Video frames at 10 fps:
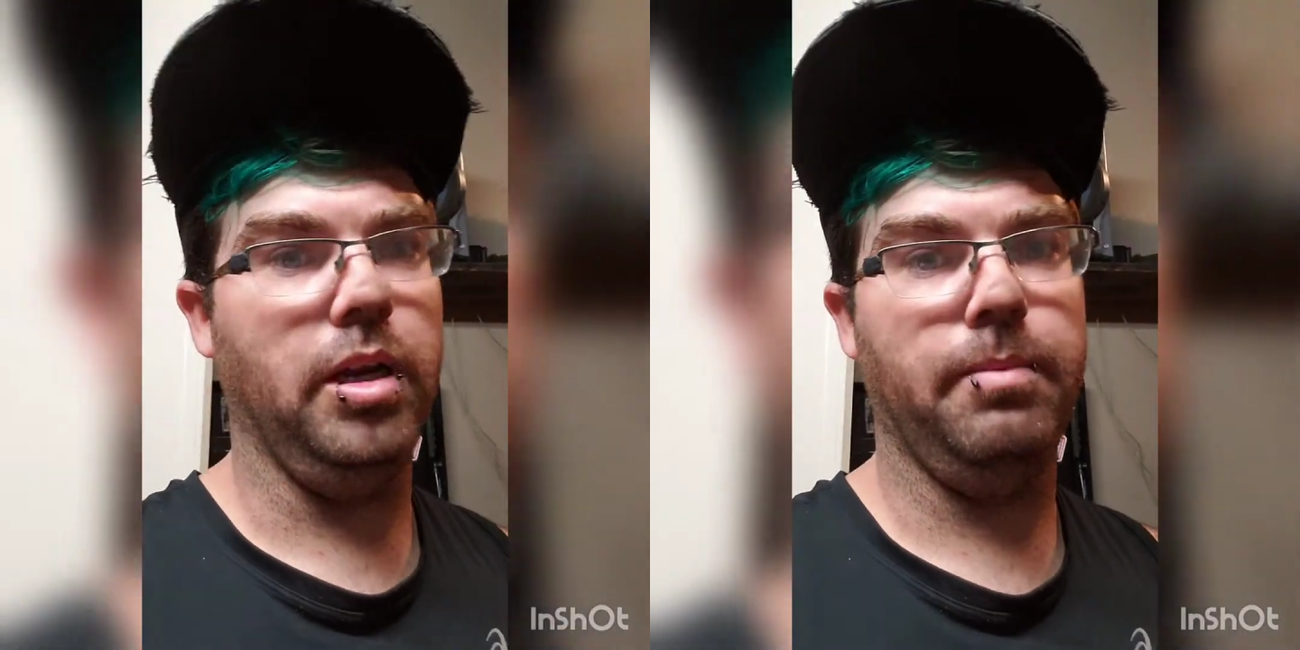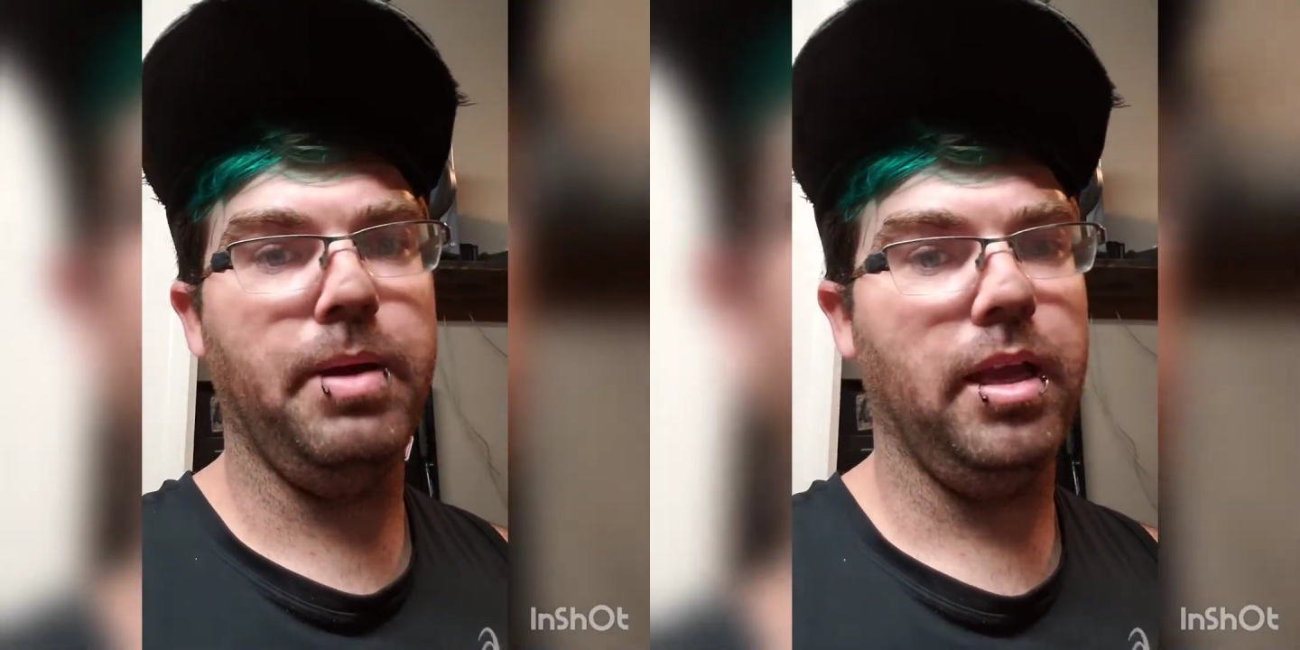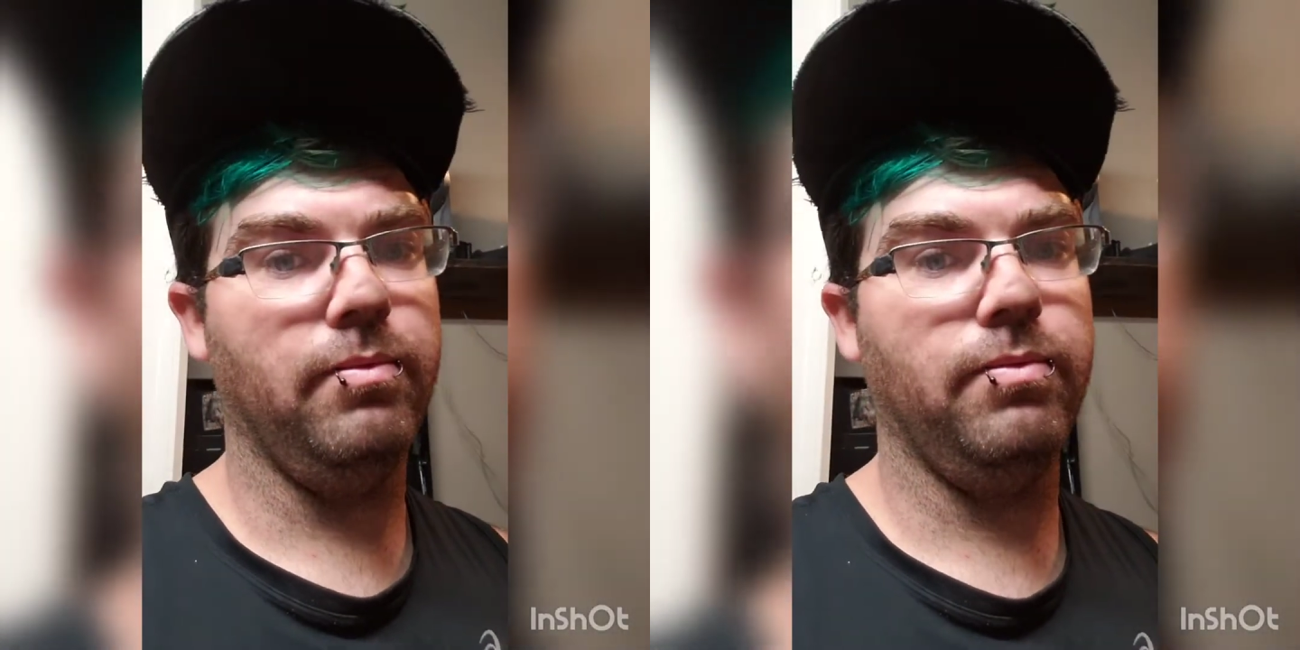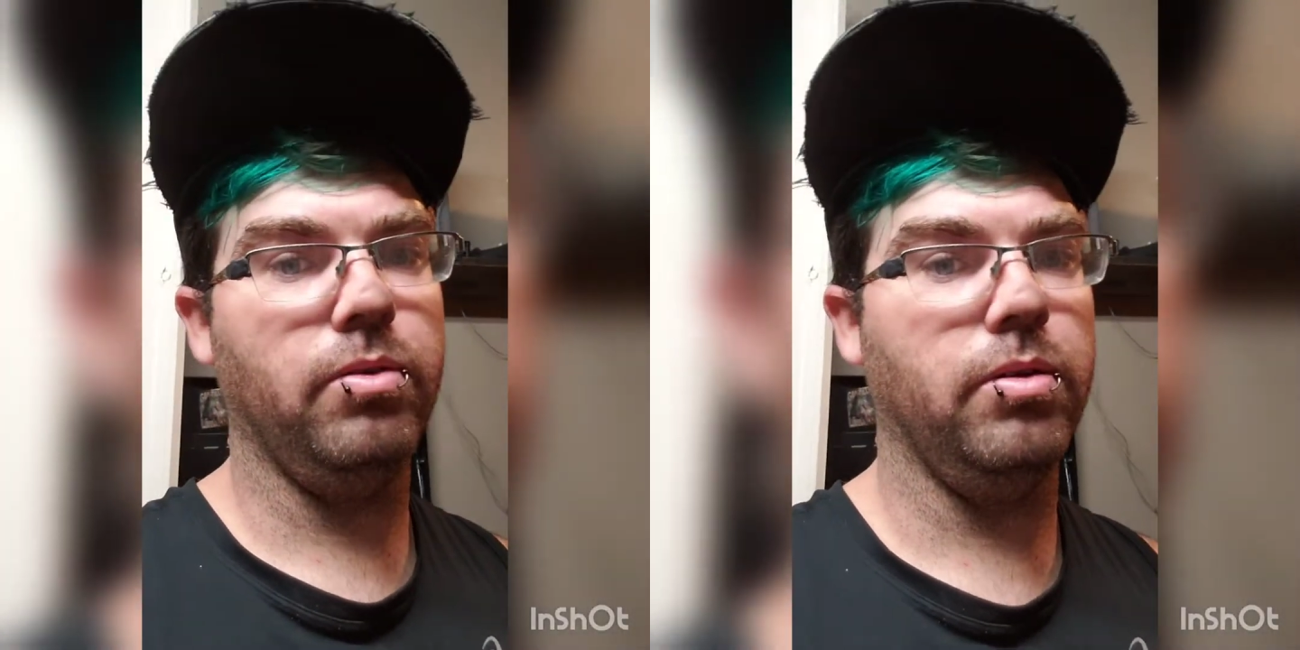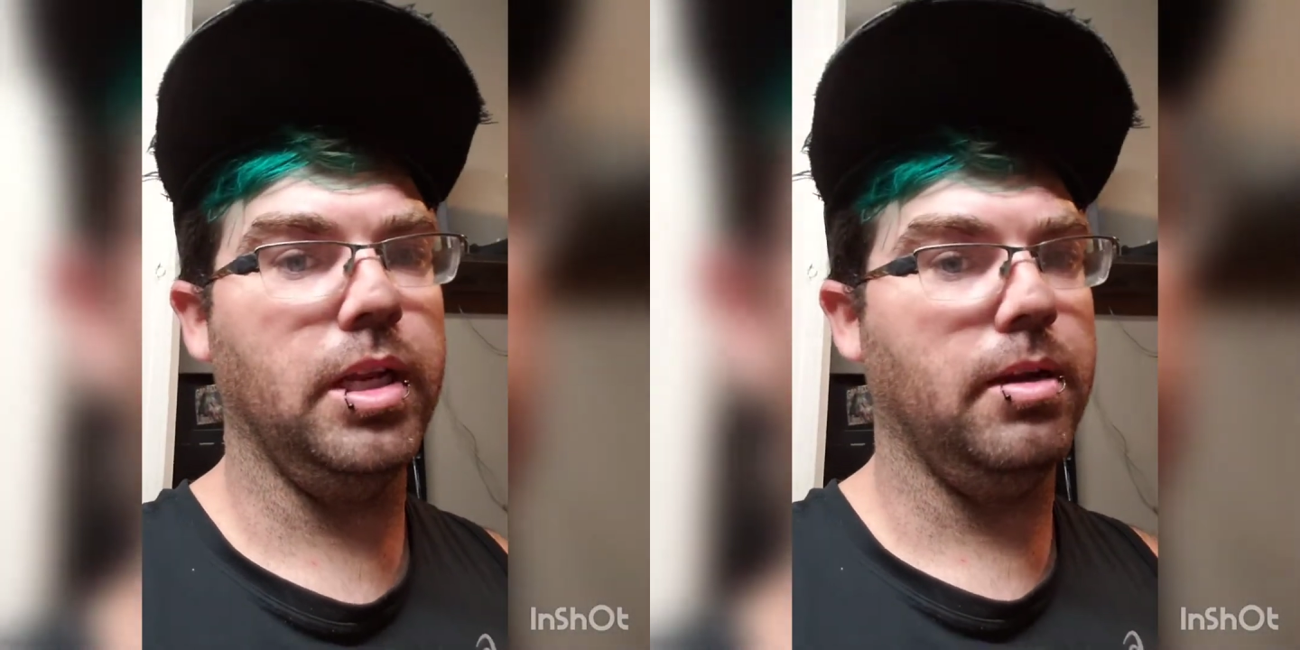
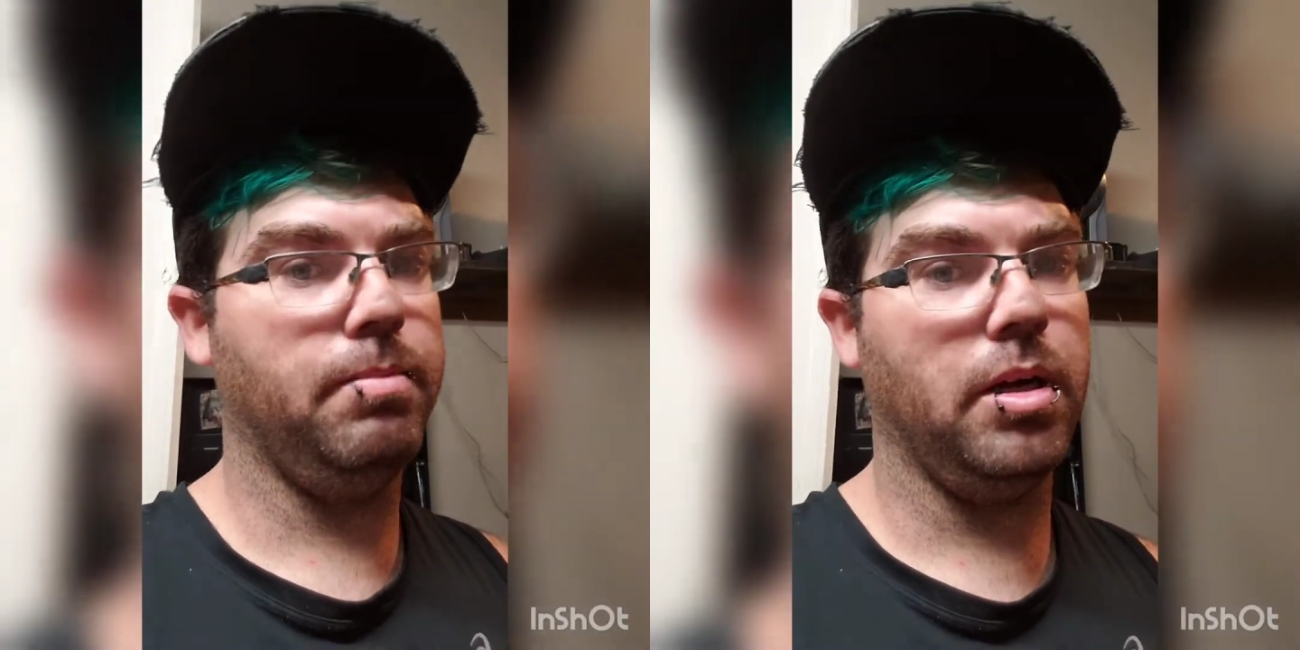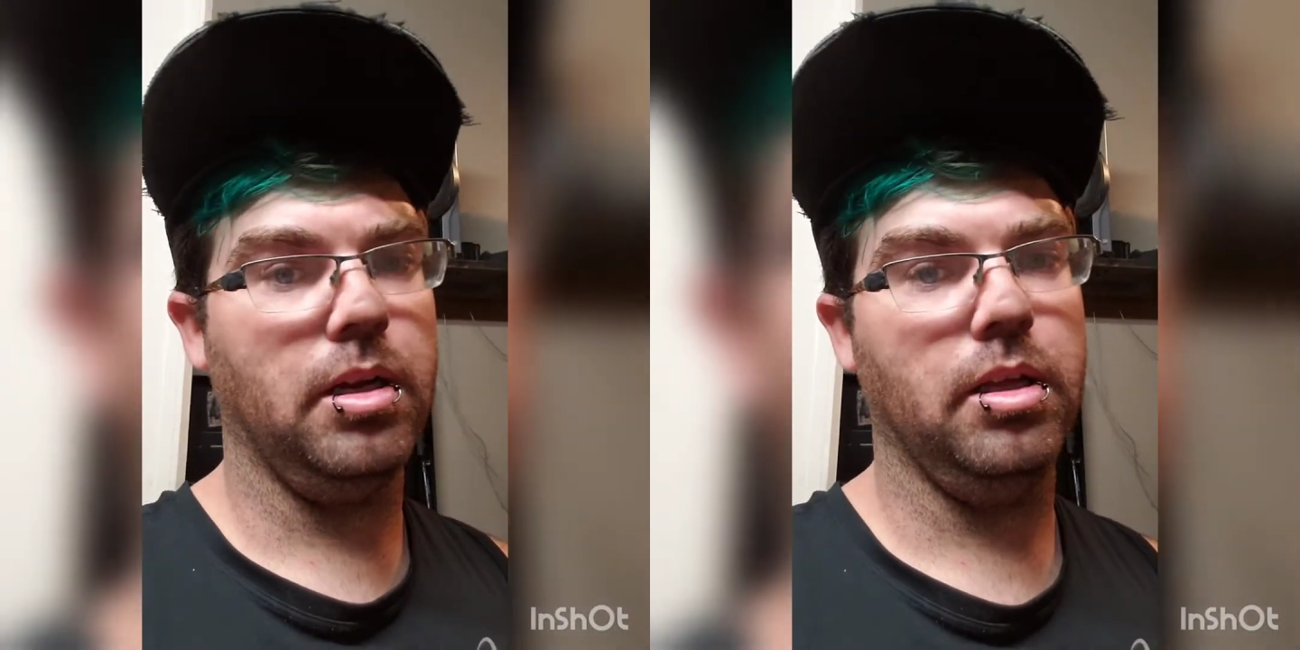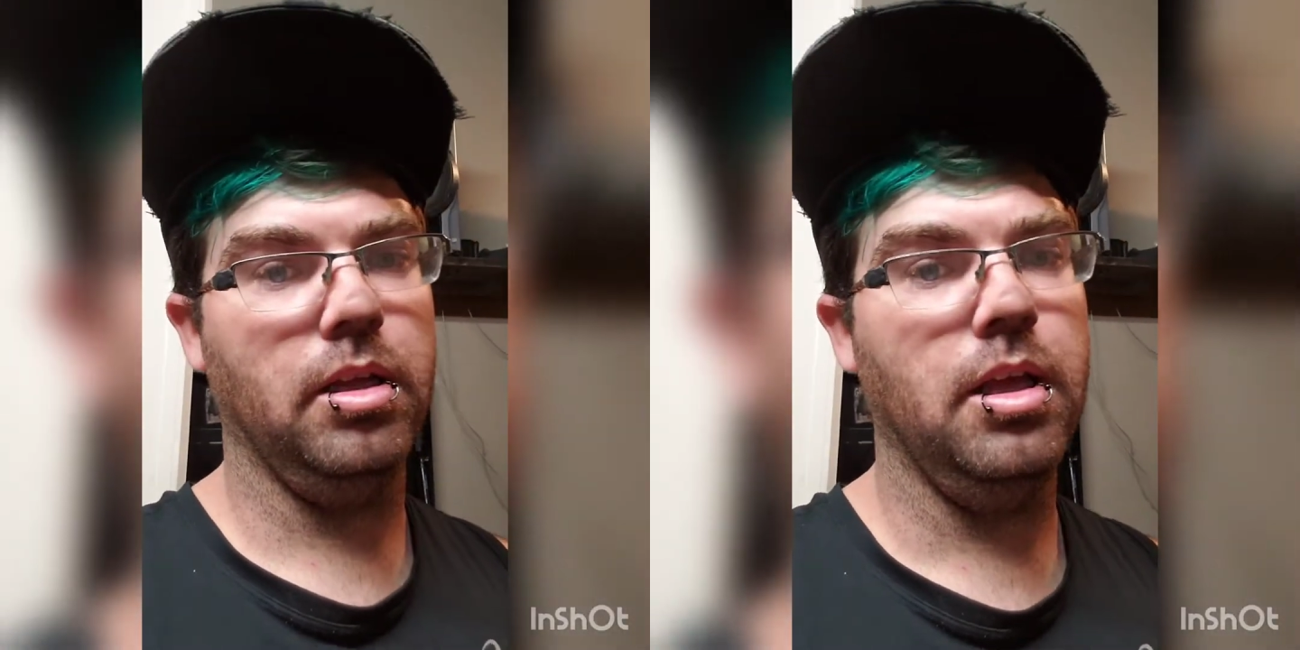painful and I'll probably